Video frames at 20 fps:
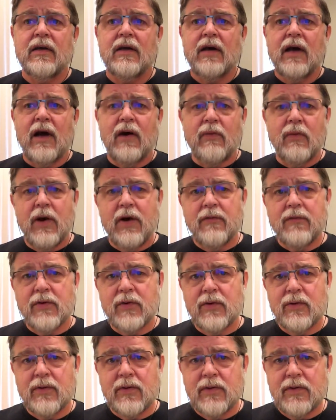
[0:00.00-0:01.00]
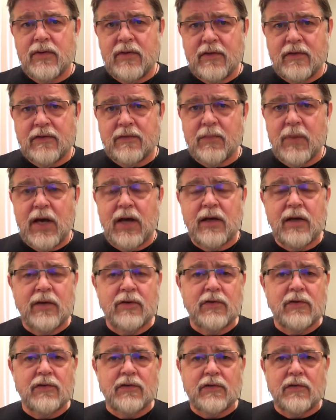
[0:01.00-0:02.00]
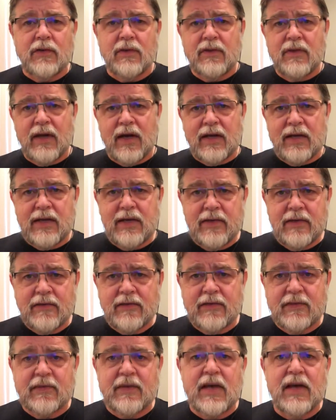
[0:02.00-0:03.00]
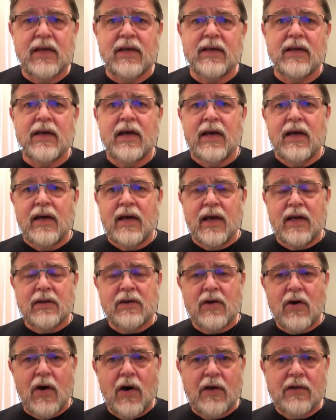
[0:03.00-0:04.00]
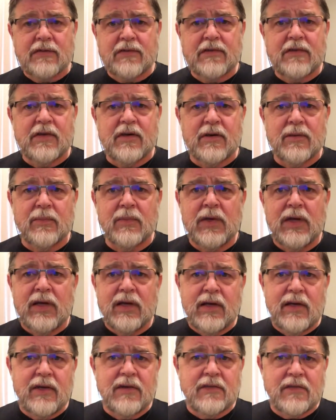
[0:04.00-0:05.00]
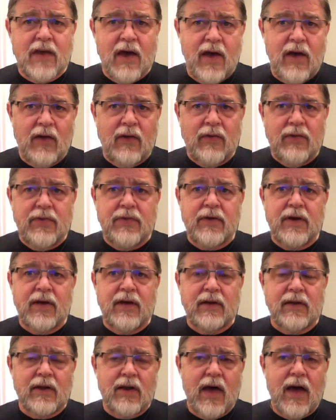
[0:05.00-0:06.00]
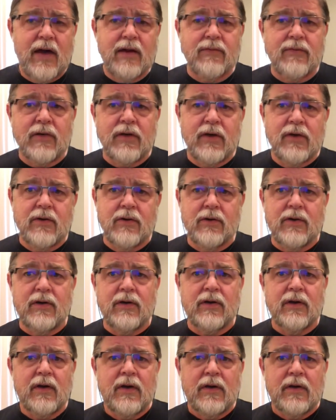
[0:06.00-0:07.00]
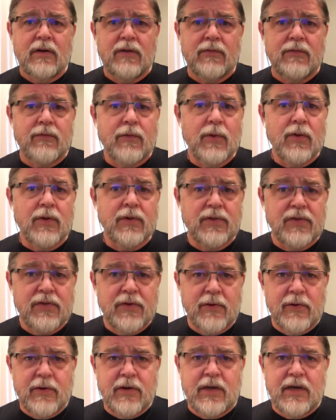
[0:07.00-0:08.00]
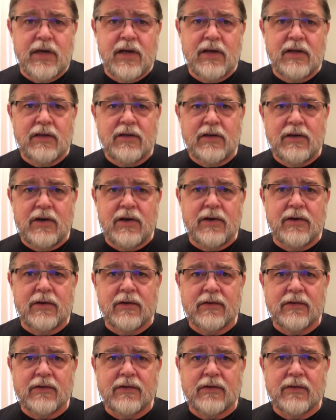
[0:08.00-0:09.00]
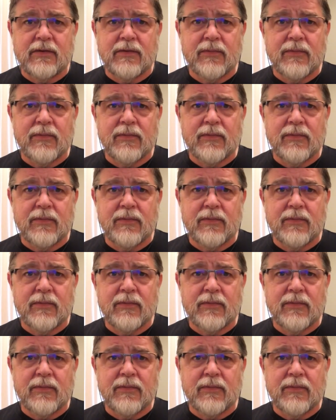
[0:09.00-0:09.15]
However, this man understood that his sin had cost him his health and livelihood for 38 years.